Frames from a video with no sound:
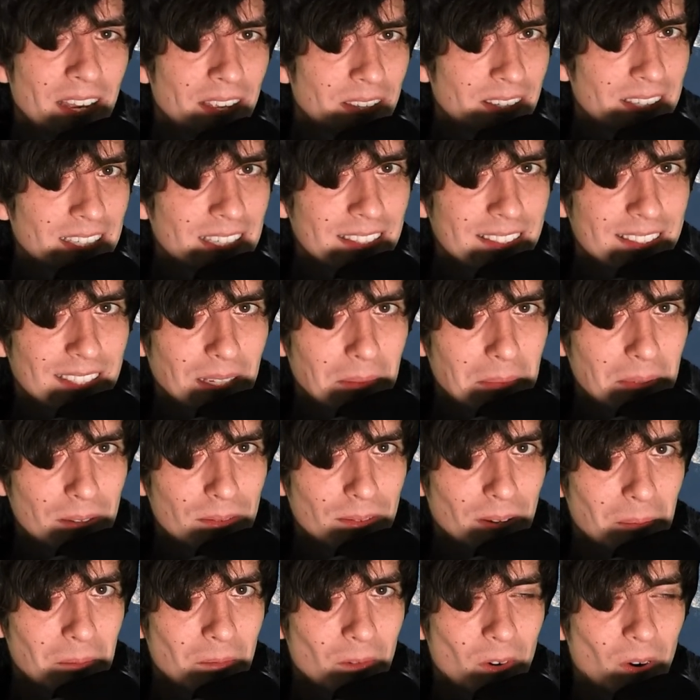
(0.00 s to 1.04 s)
You can tell me
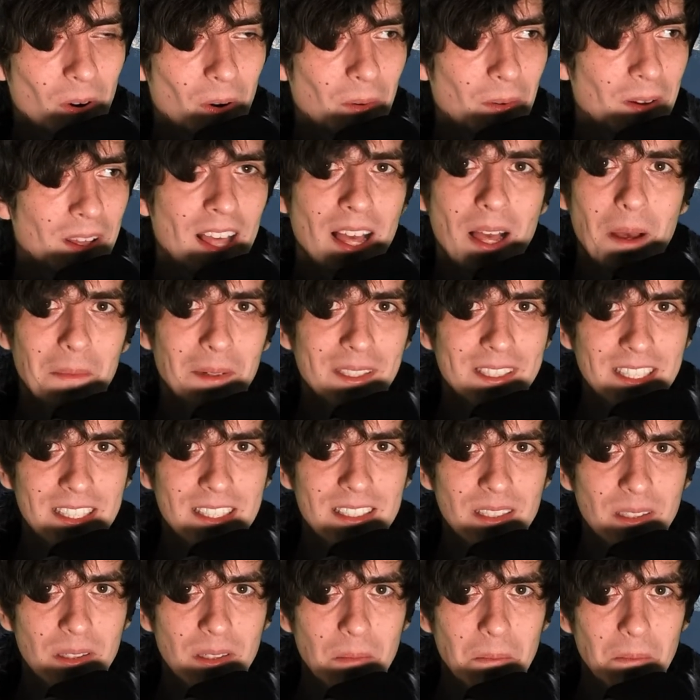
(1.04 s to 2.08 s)
if I'm wrong, but
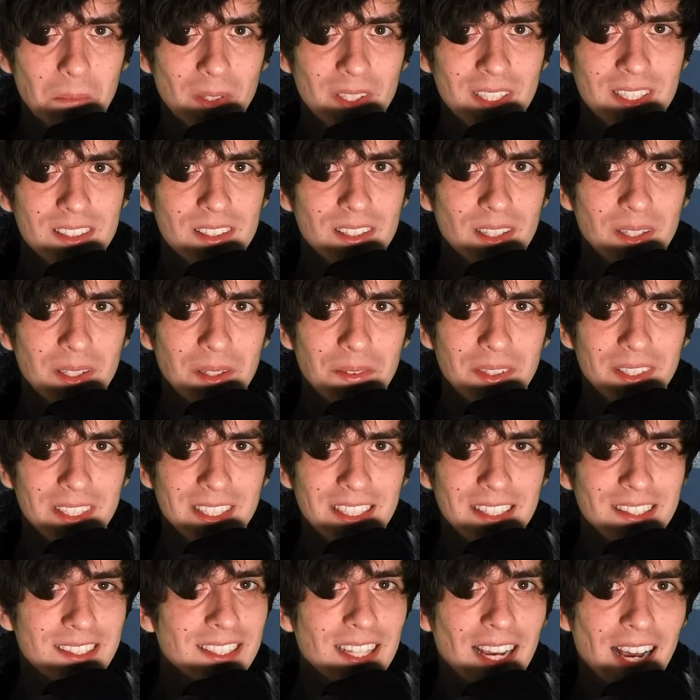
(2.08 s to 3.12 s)
it's a monster covered
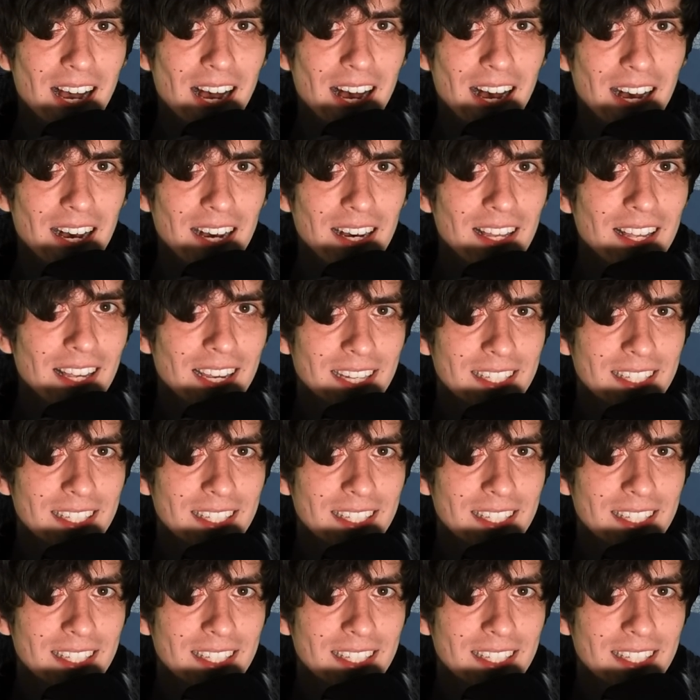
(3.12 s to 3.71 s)
in tar.